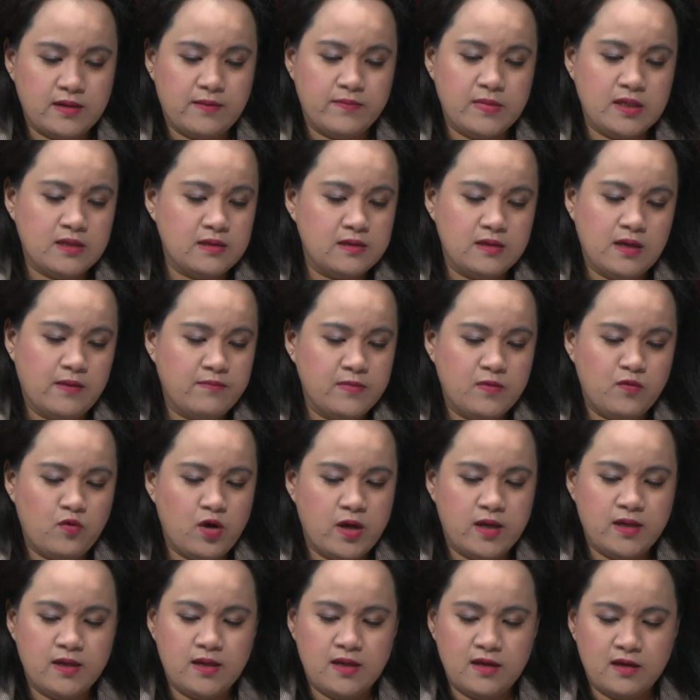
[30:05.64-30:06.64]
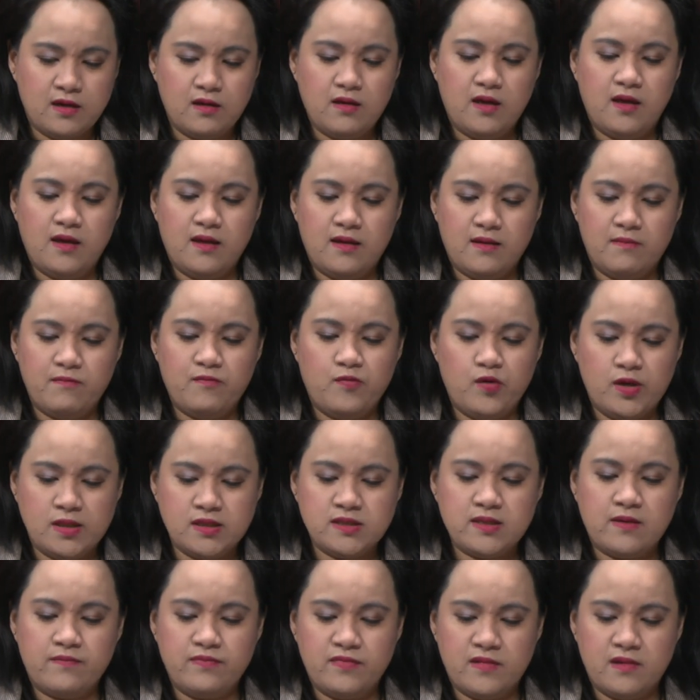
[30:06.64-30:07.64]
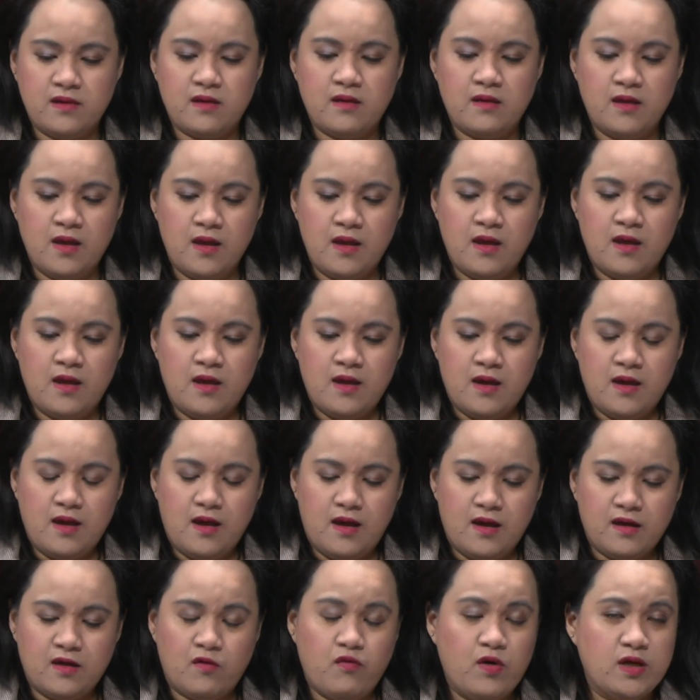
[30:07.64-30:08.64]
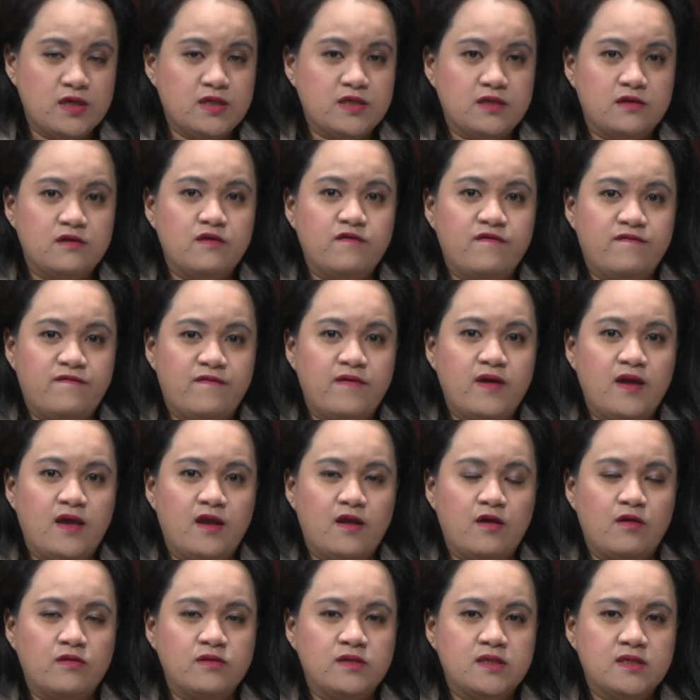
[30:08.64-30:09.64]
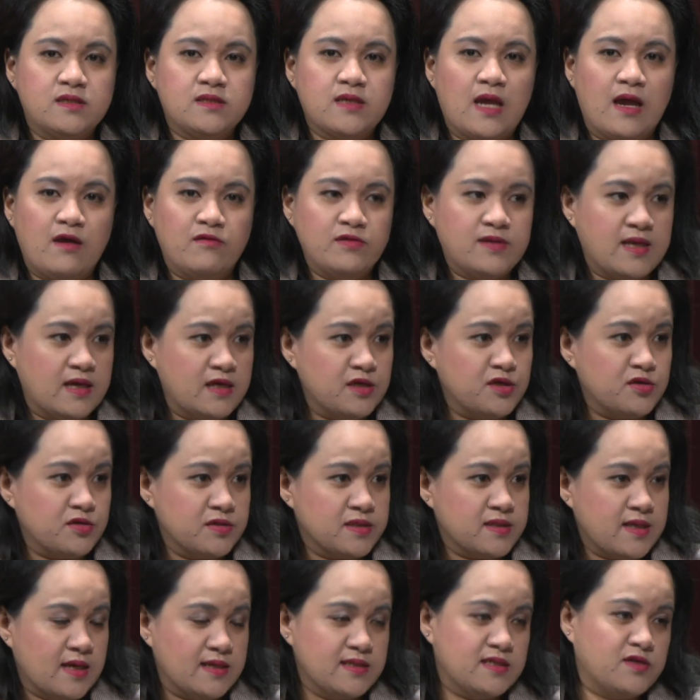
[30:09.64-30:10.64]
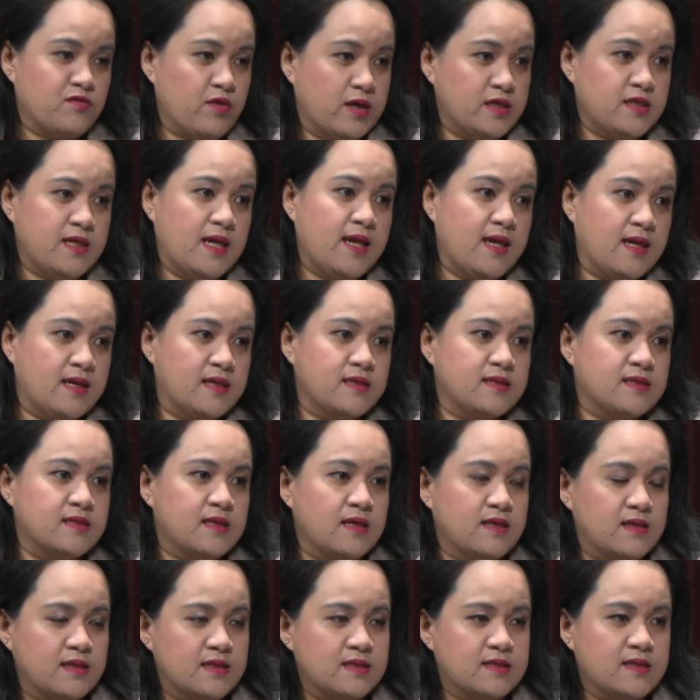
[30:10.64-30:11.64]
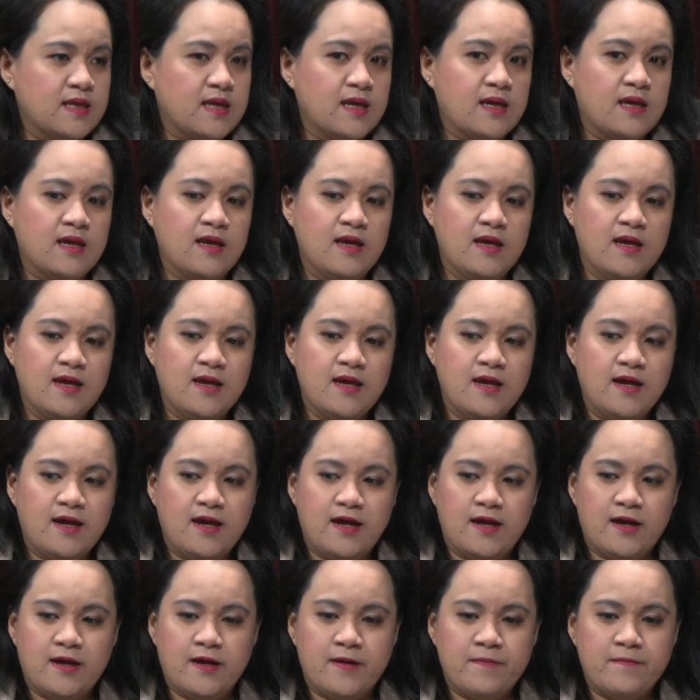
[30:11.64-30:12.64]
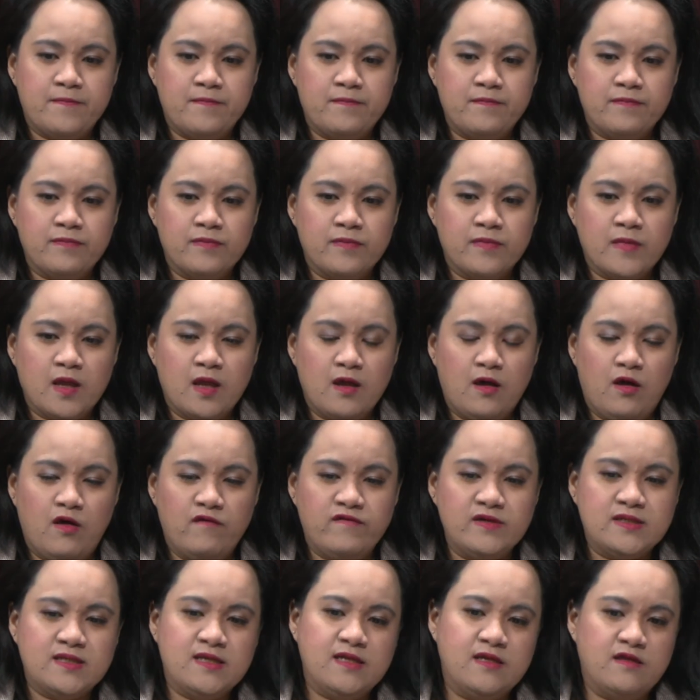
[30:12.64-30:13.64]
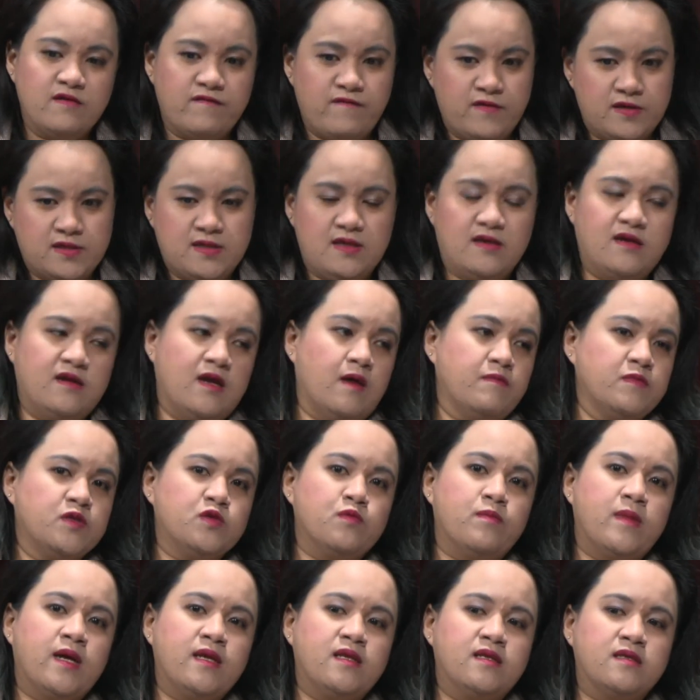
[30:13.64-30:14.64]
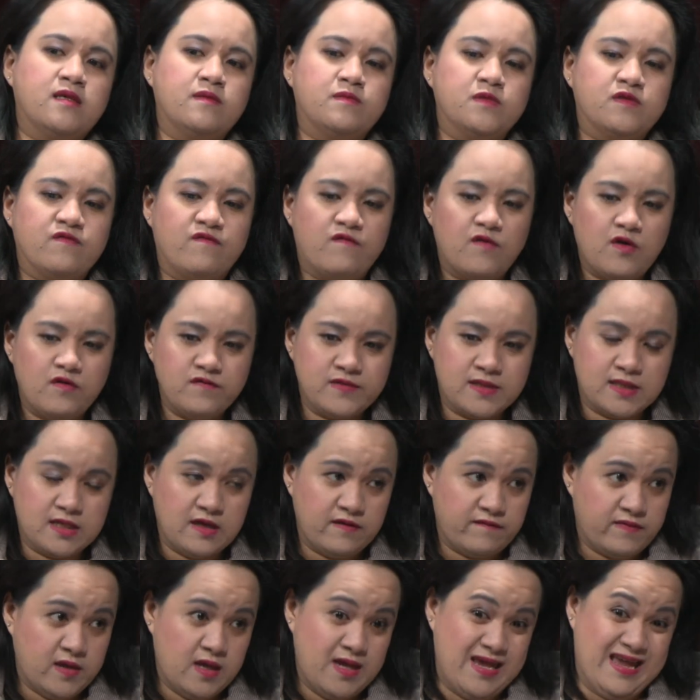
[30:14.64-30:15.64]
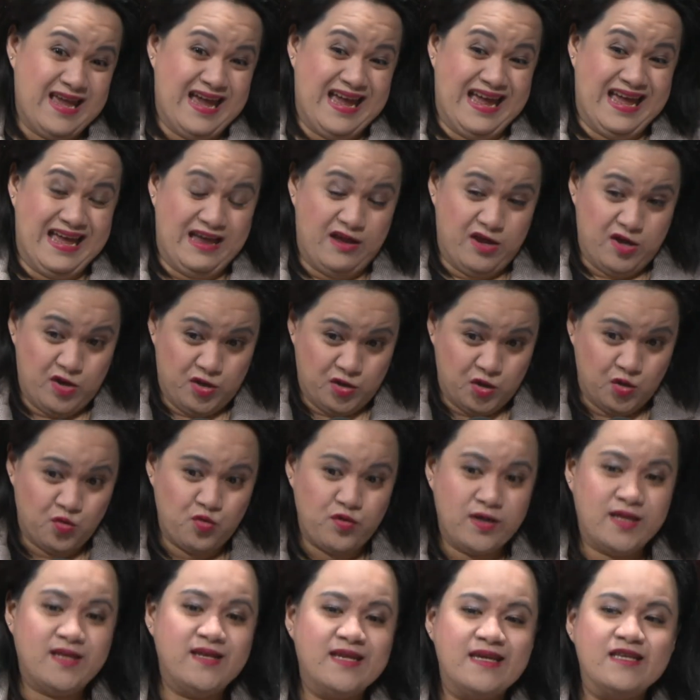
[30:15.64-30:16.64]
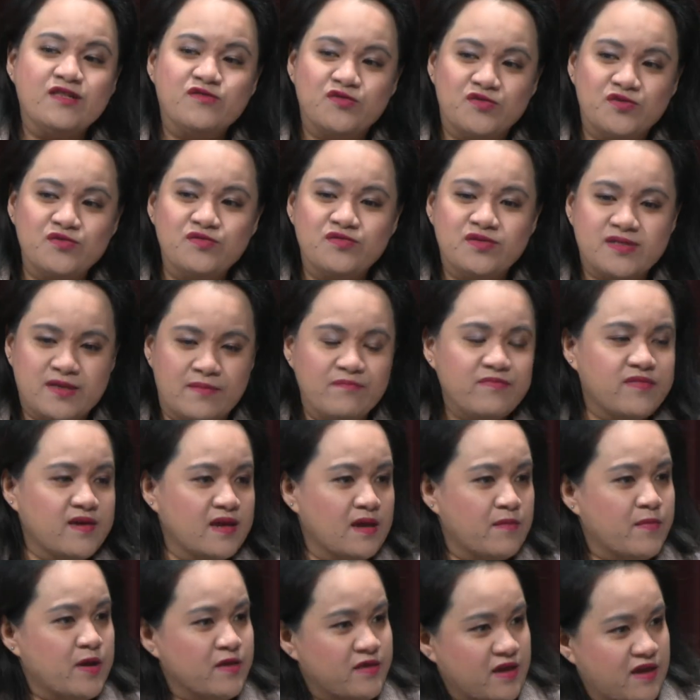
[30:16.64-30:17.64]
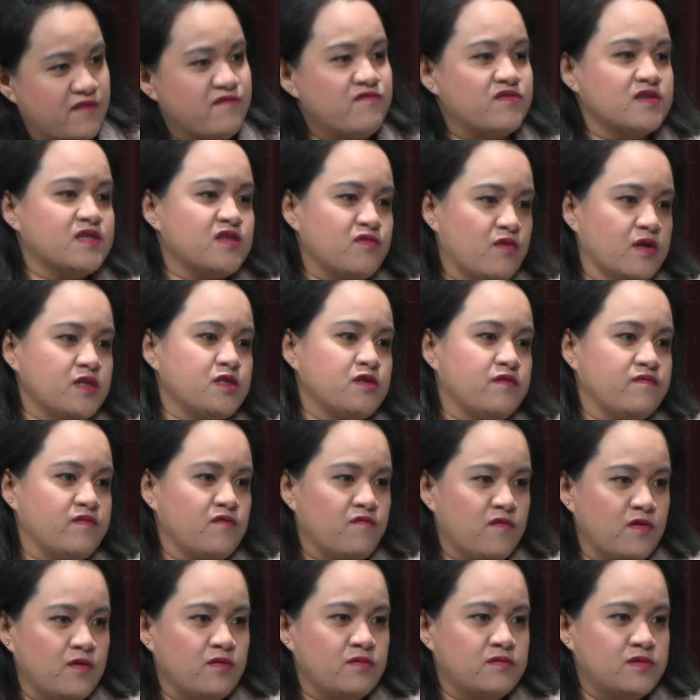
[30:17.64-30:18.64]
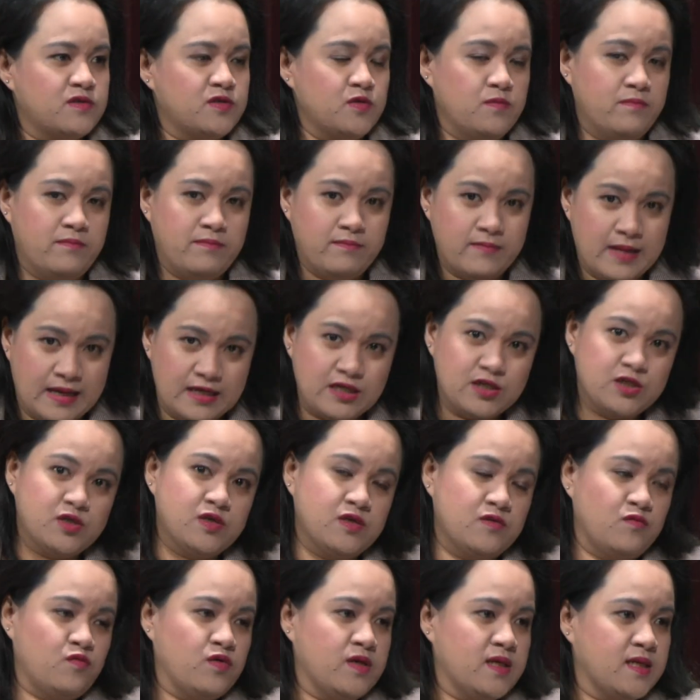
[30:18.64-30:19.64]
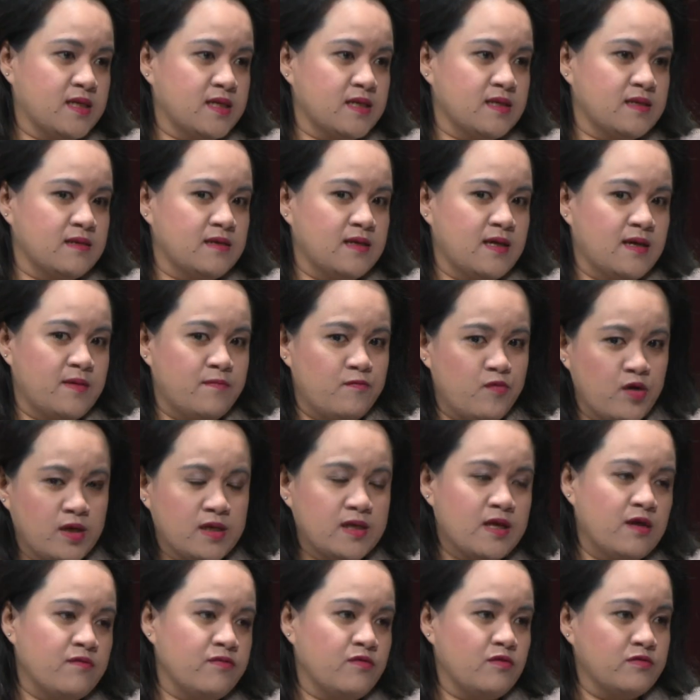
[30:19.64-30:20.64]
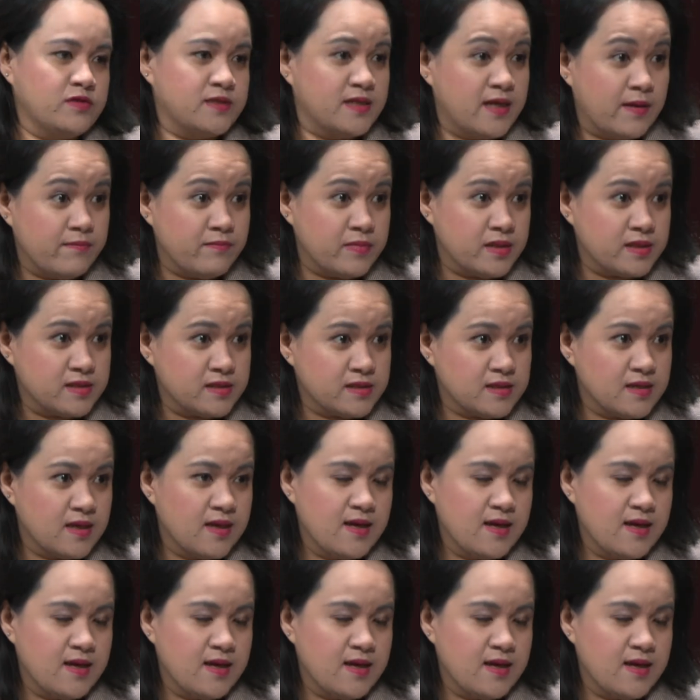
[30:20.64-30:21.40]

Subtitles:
I mean, number one, it brings up the question of, just how dangerous that stretch is. And is there, obviously, the first thing that comes to mind in terms of road safety, do we need to do something about the infrastructure of the road to make sure we can bring down those numbers?